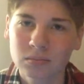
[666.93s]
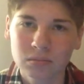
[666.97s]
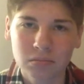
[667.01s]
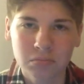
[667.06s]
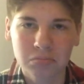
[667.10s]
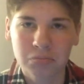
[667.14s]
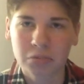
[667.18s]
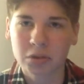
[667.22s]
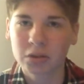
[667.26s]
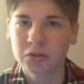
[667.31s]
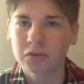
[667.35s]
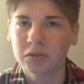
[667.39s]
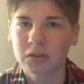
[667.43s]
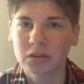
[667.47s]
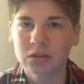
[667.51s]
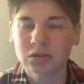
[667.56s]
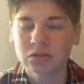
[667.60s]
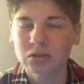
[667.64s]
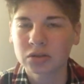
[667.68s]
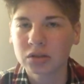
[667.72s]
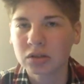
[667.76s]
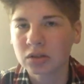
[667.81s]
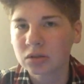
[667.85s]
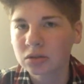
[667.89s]
in
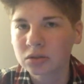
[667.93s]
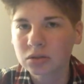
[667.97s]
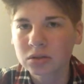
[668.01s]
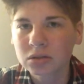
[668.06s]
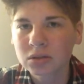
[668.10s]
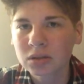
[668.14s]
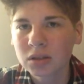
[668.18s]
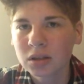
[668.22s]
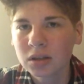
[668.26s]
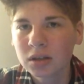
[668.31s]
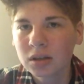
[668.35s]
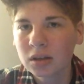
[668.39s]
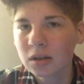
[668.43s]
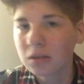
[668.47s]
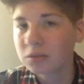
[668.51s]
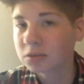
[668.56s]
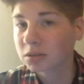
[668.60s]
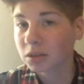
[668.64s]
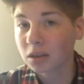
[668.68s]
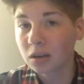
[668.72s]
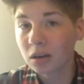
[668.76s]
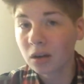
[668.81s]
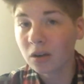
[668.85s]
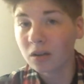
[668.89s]
previous years, I
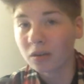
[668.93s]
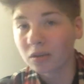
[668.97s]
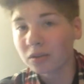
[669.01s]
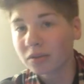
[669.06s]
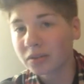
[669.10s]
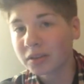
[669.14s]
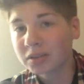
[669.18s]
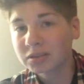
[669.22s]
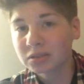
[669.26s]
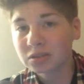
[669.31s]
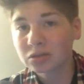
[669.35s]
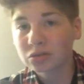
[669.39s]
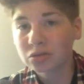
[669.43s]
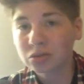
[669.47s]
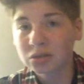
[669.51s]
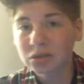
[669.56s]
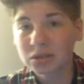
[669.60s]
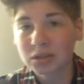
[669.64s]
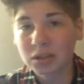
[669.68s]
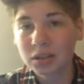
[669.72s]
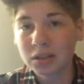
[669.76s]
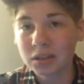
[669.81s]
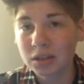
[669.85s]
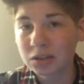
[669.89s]
was like, oh, that's
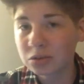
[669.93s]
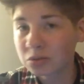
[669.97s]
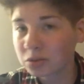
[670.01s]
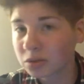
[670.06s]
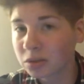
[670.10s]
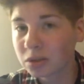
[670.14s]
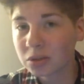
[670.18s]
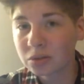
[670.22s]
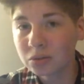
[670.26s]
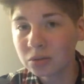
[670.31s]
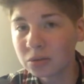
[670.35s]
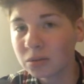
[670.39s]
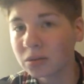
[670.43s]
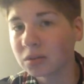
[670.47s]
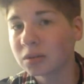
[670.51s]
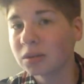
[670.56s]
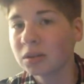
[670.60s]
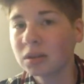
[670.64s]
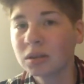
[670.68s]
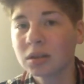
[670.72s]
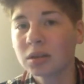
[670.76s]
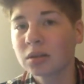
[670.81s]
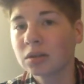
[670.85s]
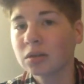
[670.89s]
interesting, that's really cool,
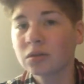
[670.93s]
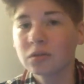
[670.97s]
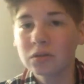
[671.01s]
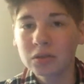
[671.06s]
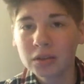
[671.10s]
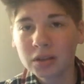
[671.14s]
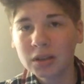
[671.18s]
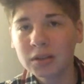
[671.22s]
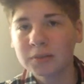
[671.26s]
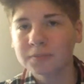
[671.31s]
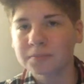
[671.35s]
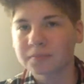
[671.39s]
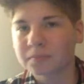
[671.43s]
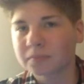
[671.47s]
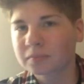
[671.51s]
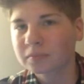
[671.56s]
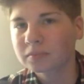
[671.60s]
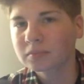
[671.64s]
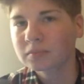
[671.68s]
good for them.